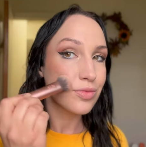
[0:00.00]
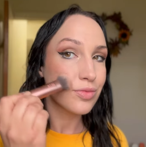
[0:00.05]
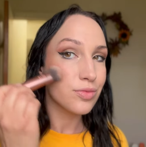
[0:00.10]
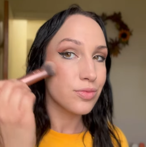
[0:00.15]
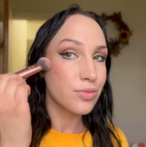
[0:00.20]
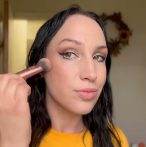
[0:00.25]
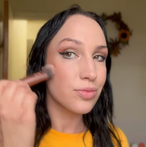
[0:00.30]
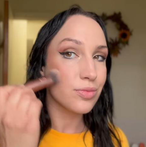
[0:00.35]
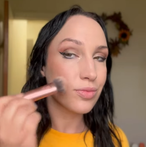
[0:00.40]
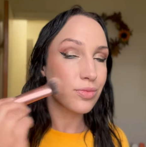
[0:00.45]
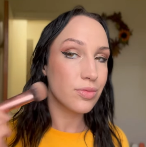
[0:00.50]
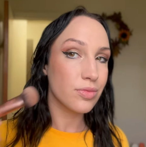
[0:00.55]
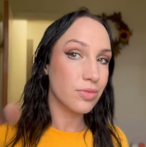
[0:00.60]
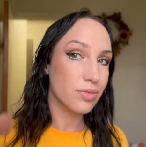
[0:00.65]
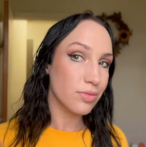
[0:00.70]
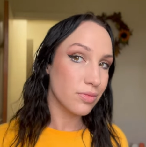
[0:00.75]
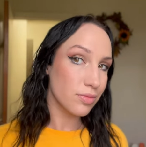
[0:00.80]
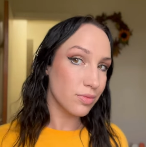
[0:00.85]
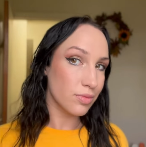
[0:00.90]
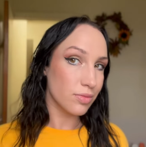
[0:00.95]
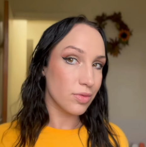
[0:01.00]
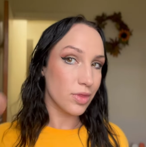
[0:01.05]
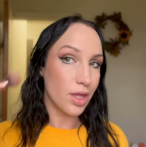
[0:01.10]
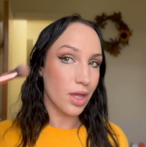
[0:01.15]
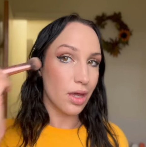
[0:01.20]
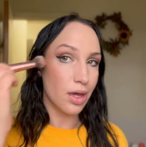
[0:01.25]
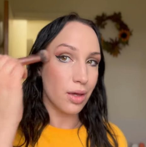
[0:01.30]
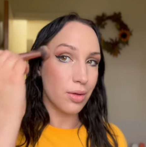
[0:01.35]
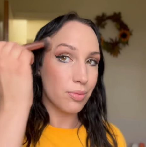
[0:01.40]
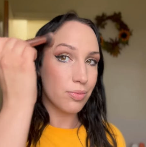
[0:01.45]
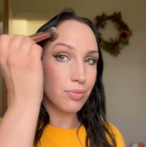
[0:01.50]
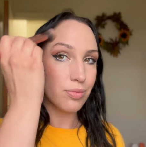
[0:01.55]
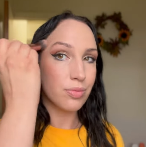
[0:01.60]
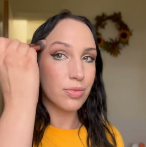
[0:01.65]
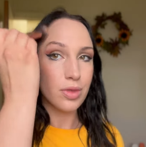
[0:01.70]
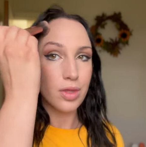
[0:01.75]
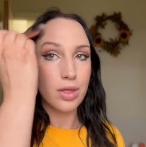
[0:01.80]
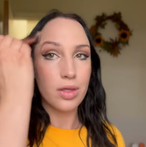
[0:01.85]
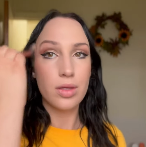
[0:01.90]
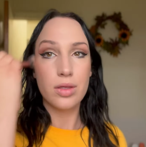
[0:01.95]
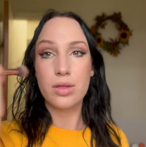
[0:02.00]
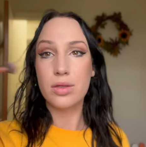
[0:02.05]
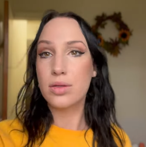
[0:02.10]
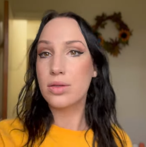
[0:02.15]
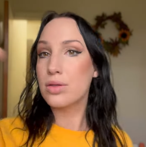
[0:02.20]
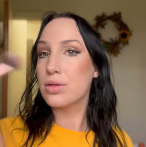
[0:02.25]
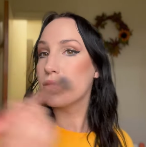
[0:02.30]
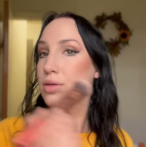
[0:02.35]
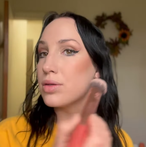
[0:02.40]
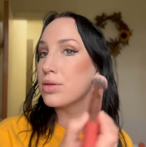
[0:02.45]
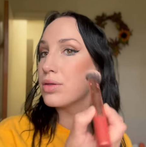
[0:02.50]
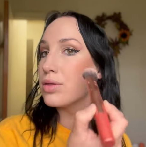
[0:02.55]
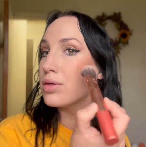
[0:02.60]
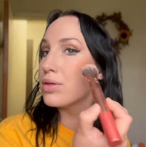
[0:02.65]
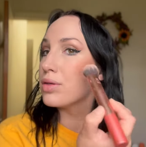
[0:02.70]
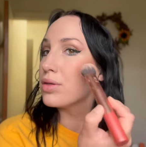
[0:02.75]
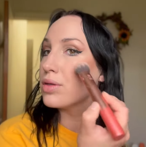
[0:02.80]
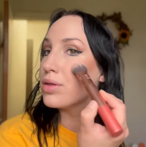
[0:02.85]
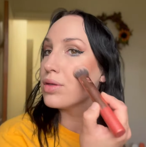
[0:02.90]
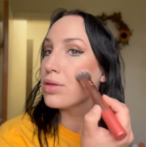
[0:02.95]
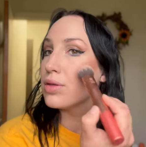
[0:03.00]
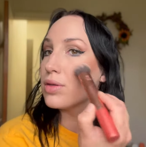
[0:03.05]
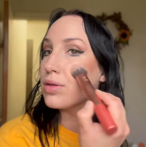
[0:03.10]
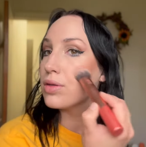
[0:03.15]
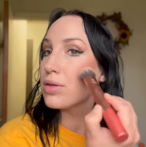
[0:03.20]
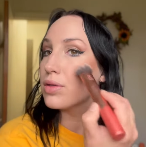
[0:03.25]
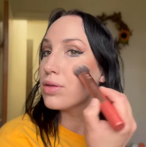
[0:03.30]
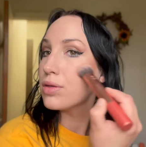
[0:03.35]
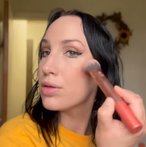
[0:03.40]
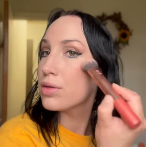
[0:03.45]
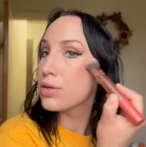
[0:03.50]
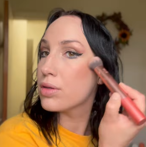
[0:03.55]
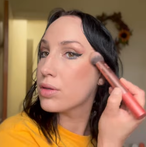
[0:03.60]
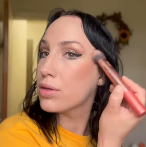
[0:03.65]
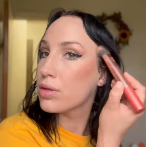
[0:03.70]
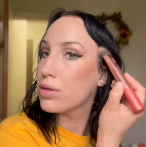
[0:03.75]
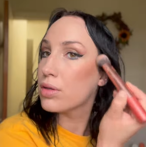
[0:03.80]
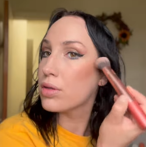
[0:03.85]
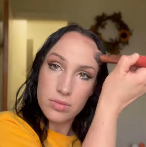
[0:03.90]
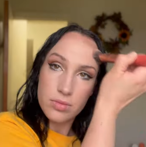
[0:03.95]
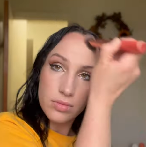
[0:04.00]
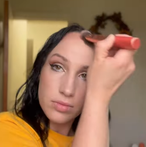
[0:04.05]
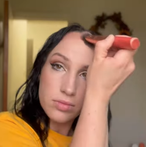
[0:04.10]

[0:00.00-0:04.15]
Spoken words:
Nothing is said.